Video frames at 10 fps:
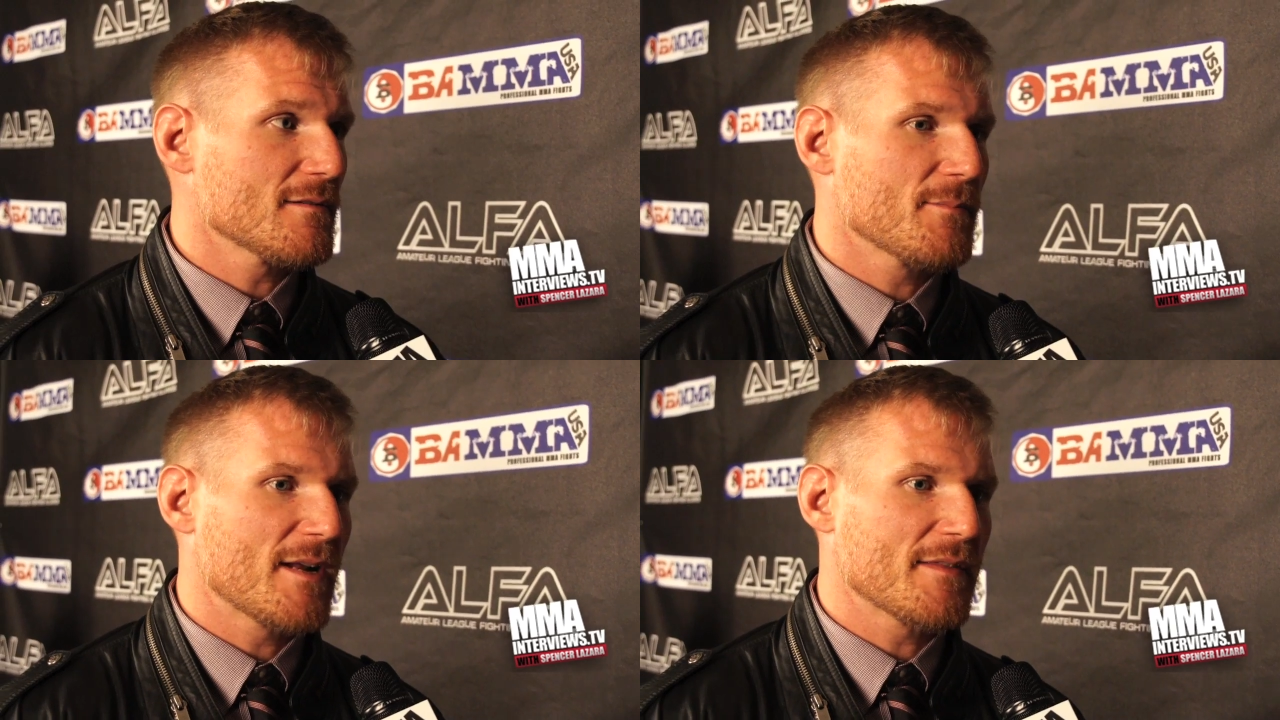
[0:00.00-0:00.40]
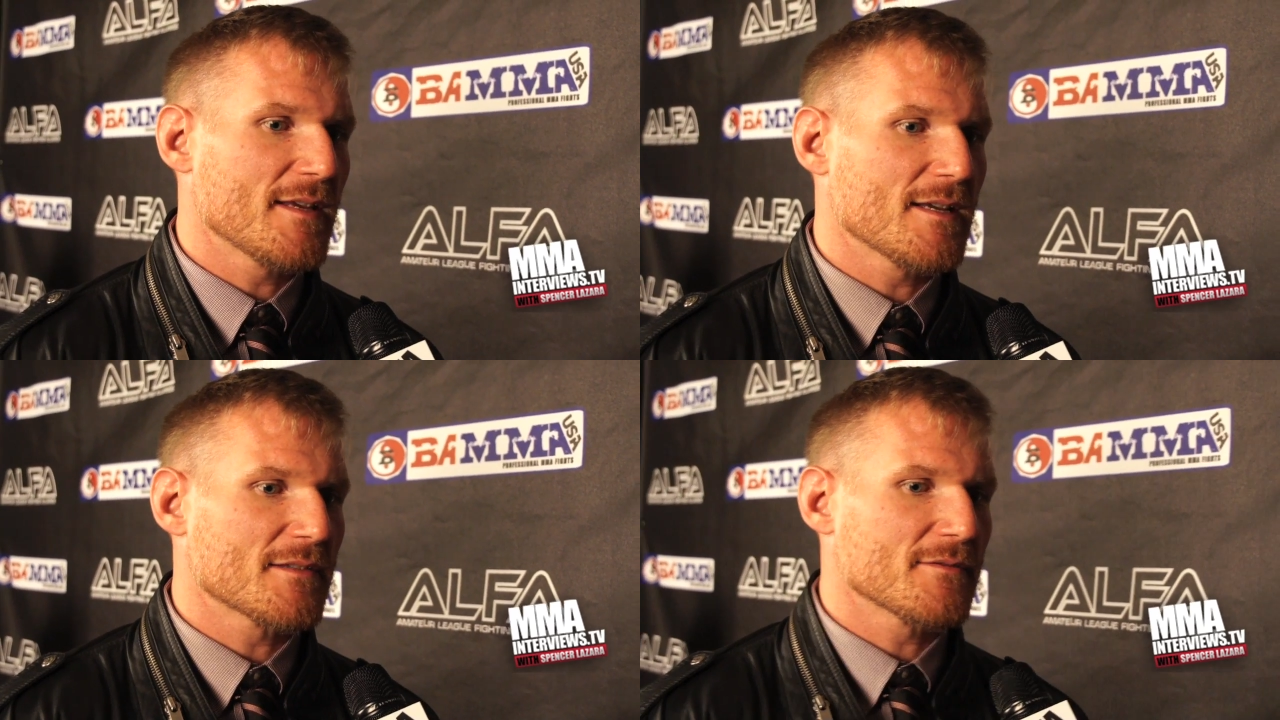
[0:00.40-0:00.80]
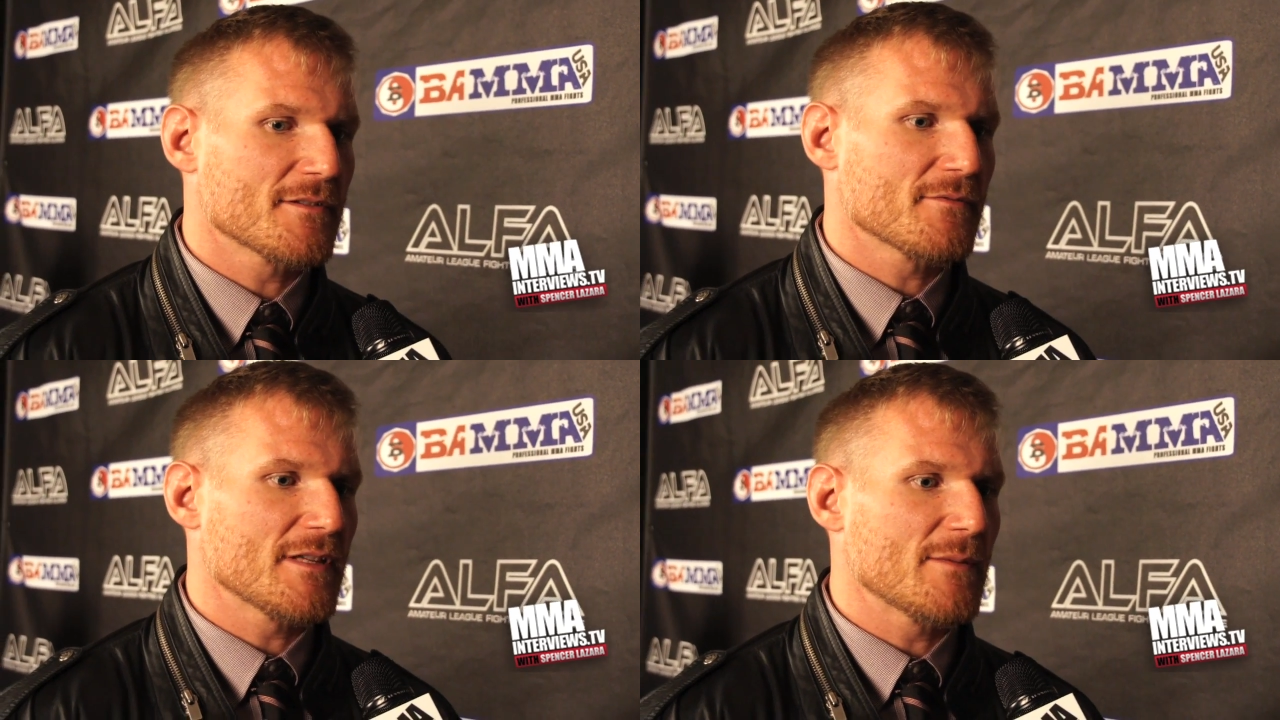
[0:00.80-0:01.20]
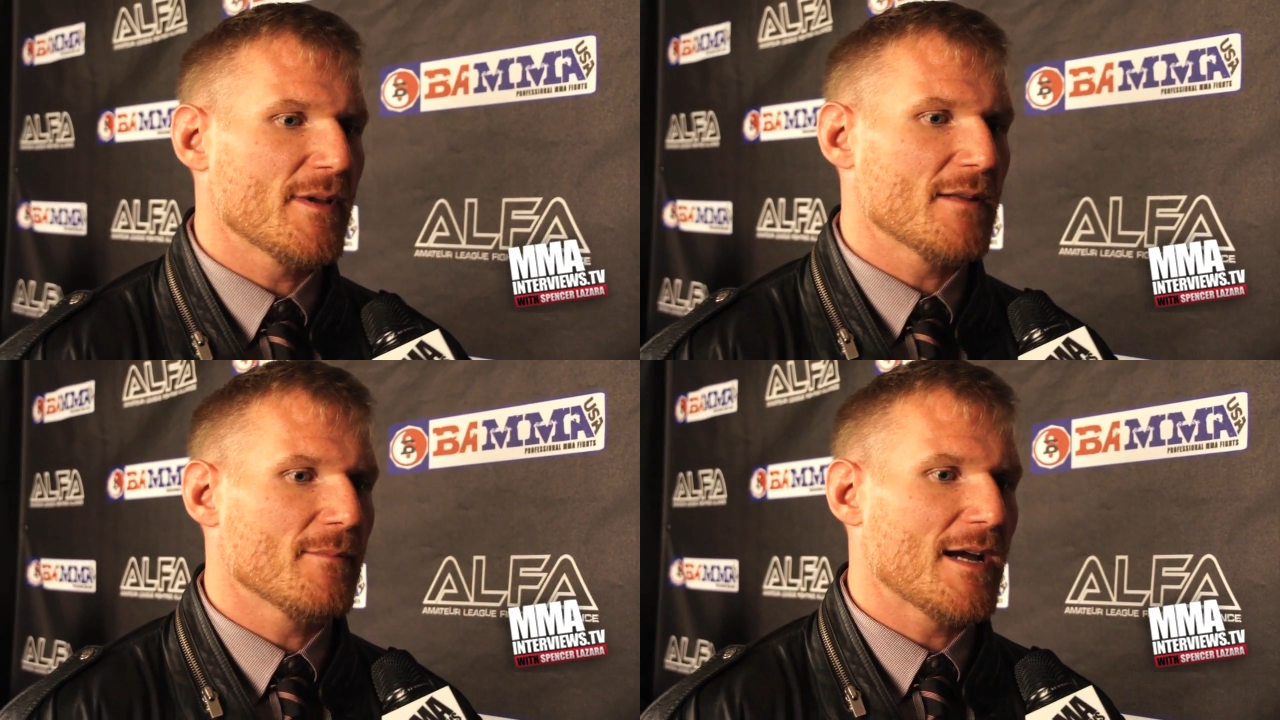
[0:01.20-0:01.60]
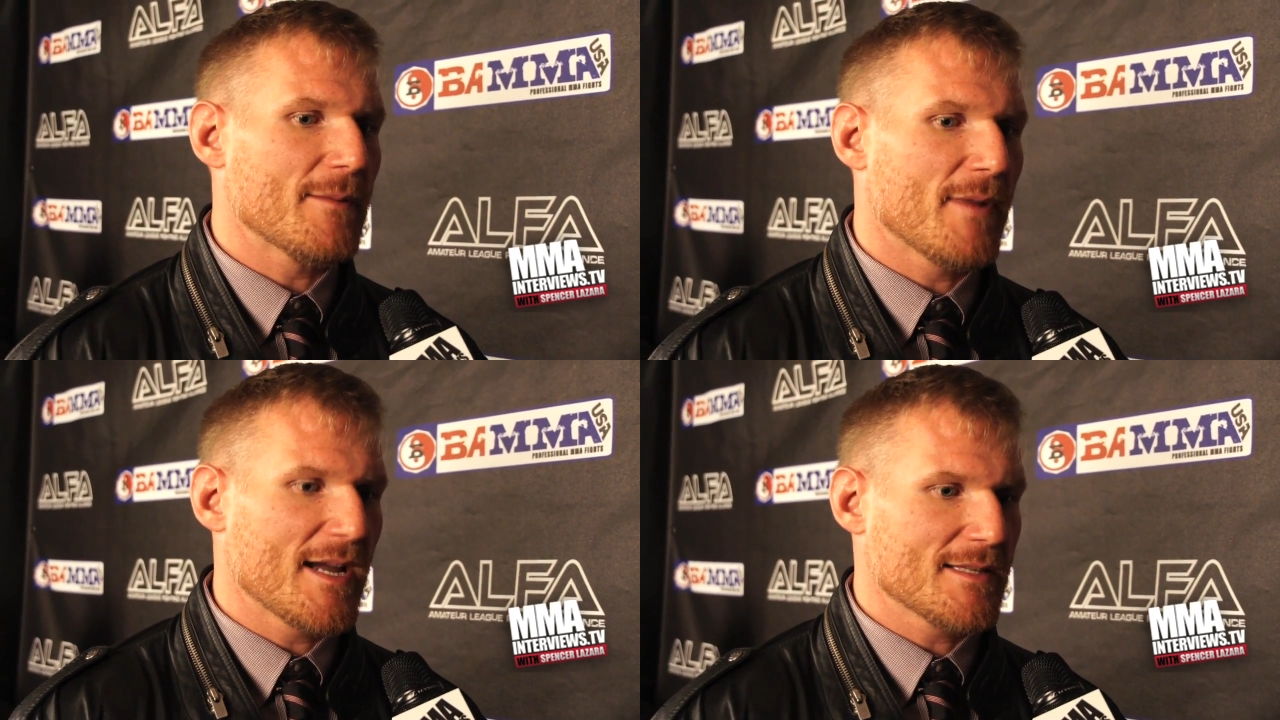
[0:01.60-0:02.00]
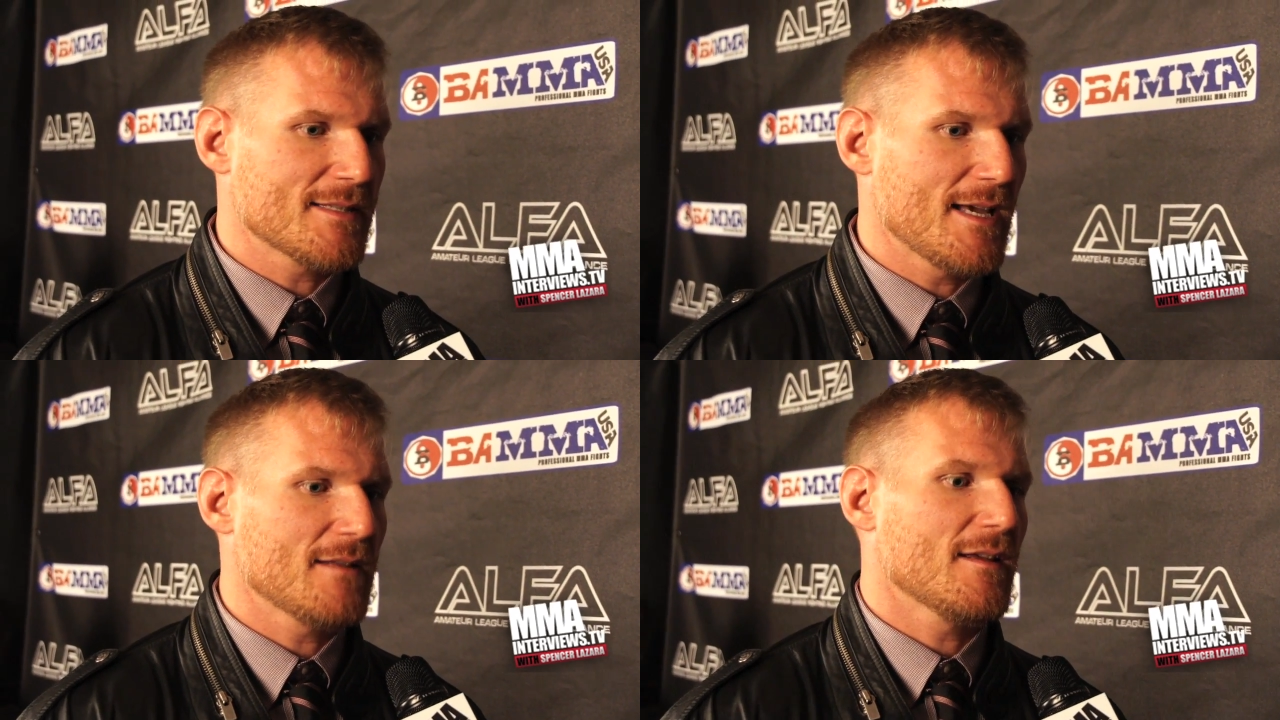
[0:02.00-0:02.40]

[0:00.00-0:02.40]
but I think it's really been my mindset